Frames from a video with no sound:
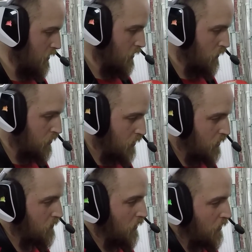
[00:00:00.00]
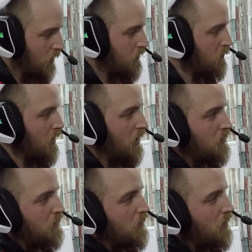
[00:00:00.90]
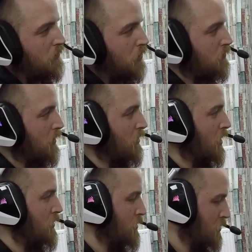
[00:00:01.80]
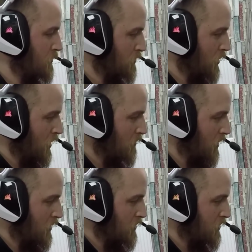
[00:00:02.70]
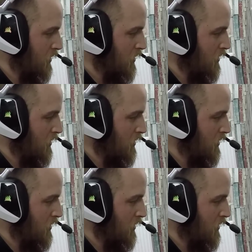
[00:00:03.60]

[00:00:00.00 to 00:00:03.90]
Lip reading: I wasn't expecting that to be a hassle. I was expecting that to just work because